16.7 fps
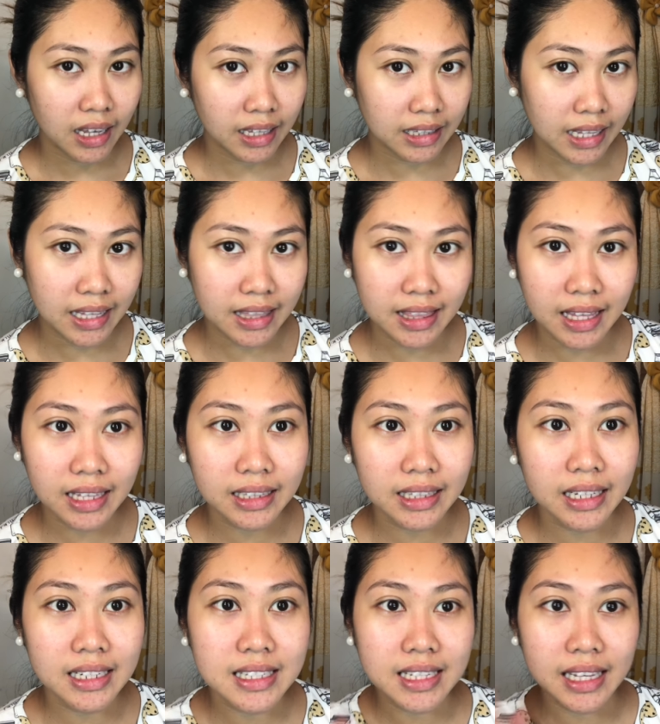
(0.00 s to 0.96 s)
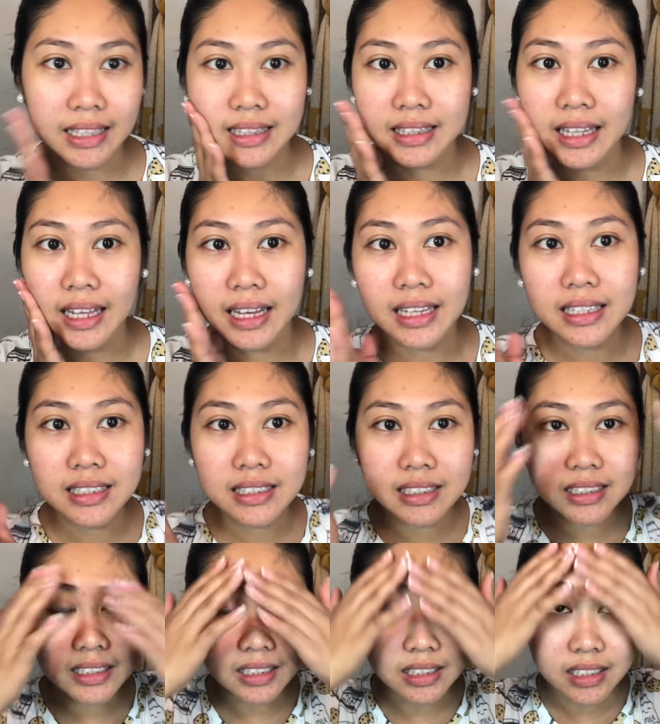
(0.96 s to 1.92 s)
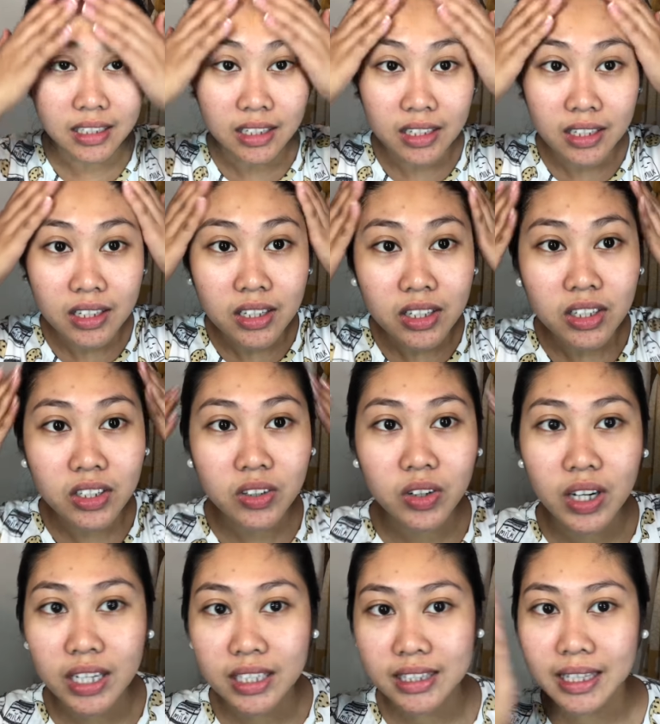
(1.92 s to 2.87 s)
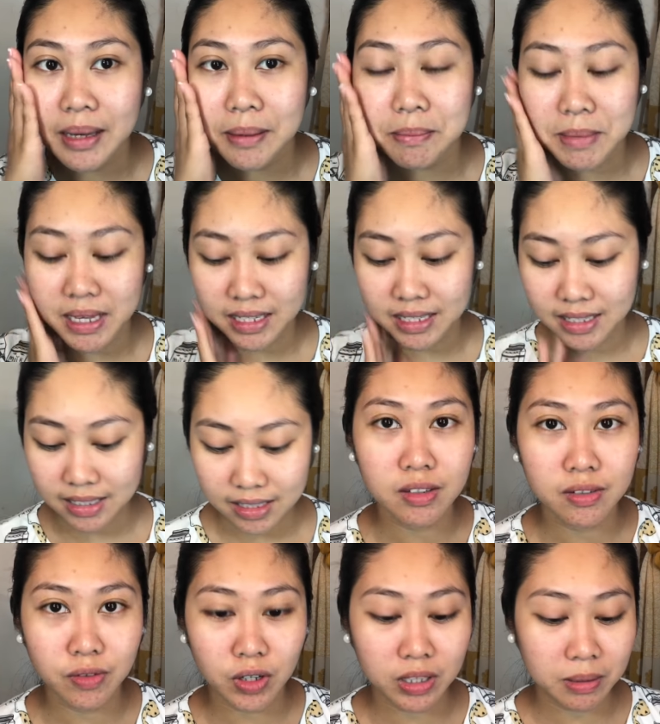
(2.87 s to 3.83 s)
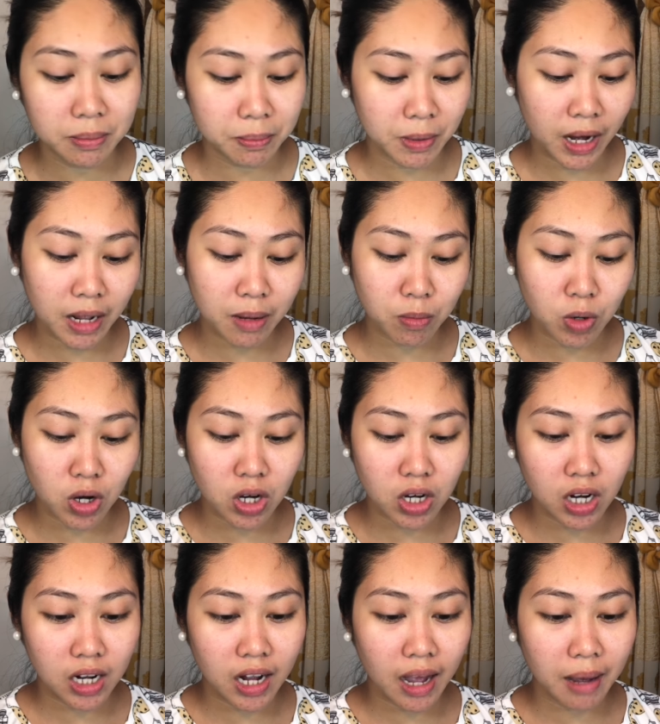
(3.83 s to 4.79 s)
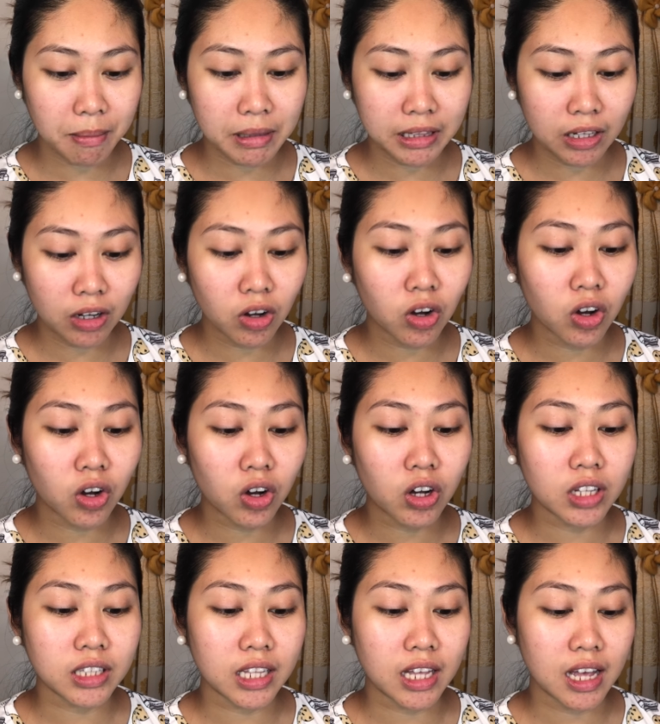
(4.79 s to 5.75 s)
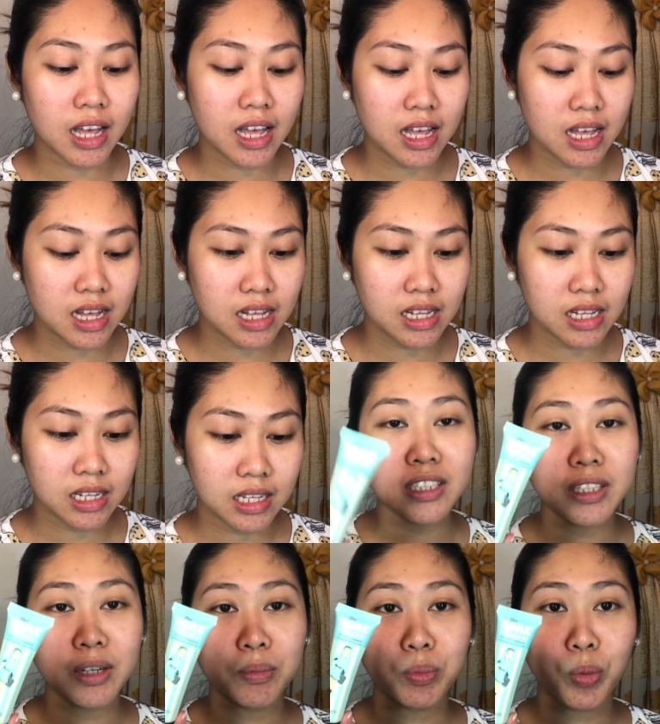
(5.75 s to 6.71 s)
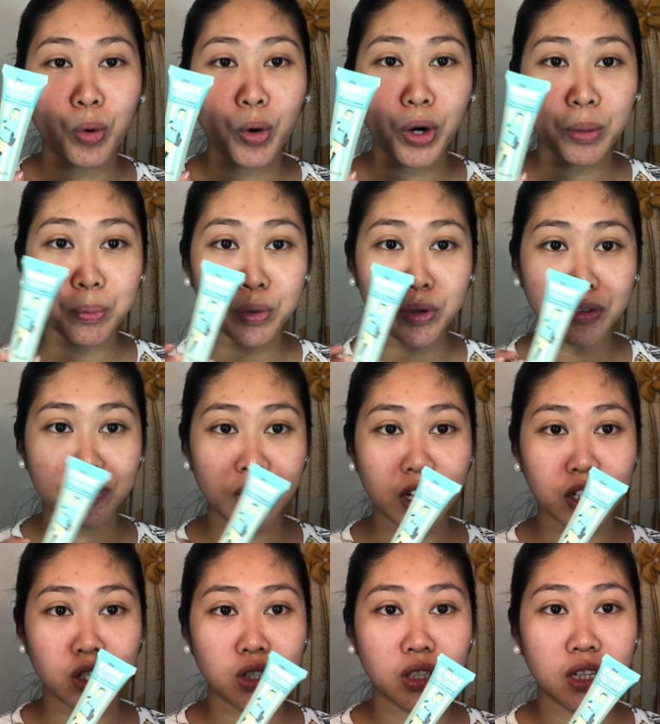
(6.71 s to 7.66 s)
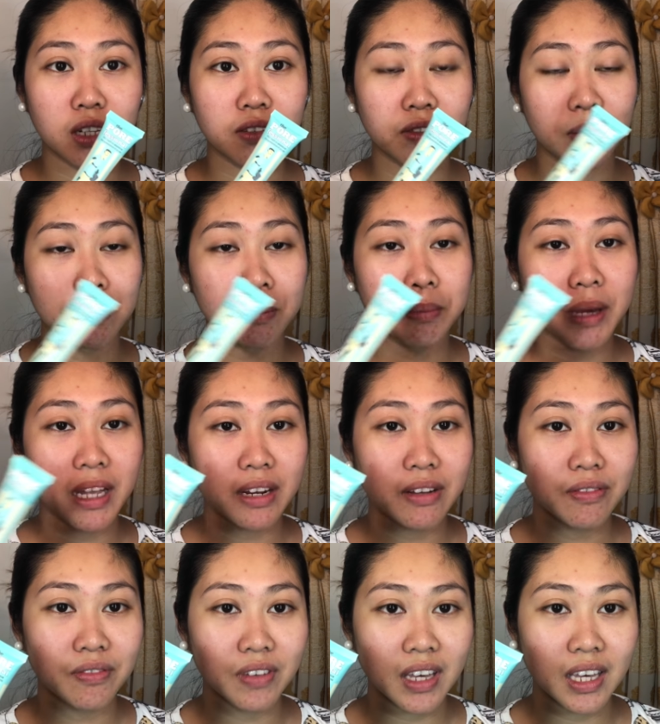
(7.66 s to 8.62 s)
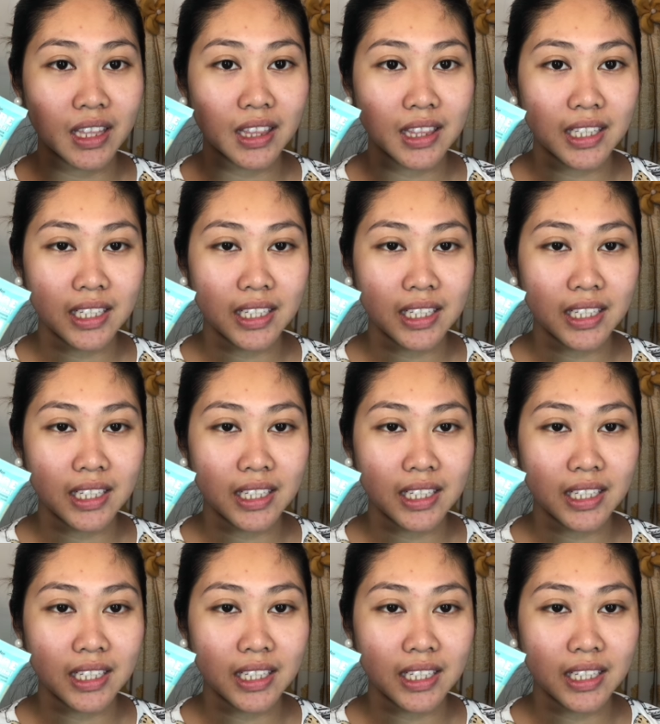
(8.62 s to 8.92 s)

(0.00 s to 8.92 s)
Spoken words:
And I think nag-set na yung ating mist. For the primer, gagamit ako ng The Pore Professional from Benefit.